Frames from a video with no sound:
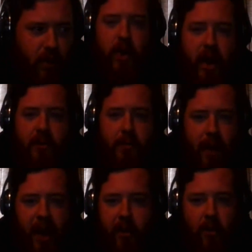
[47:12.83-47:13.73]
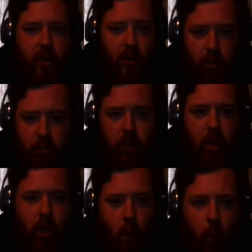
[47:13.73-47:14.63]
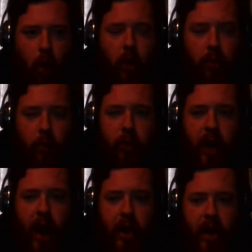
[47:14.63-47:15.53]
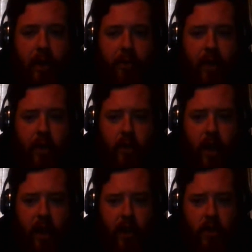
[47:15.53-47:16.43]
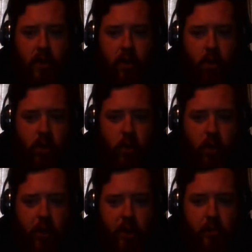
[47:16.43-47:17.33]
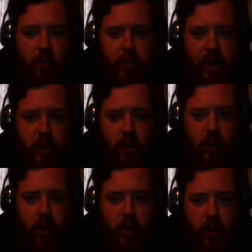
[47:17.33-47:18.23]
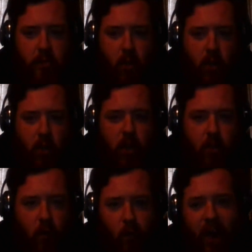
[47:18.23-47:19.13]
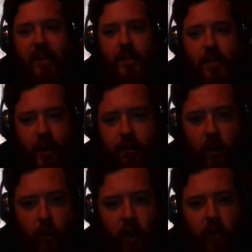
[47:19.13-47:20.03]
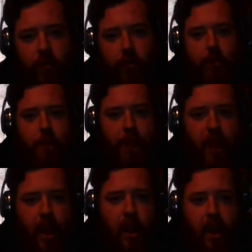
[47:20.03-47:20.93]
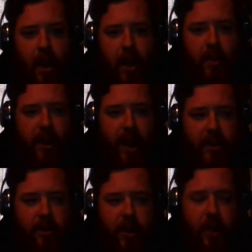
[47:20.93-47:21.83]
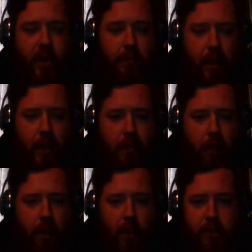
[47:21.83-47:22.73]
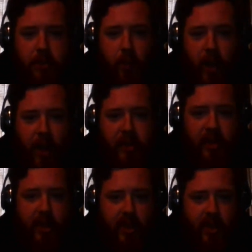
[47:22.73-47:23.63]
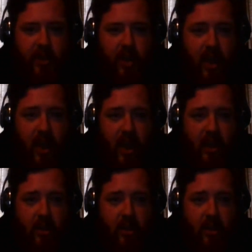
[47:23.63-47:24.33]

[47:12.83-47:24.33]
that's when you have debate and you work through the idea and you try to get to which one makes more sense or which one's more right, if you will. In the case of public borders, the way I see it is,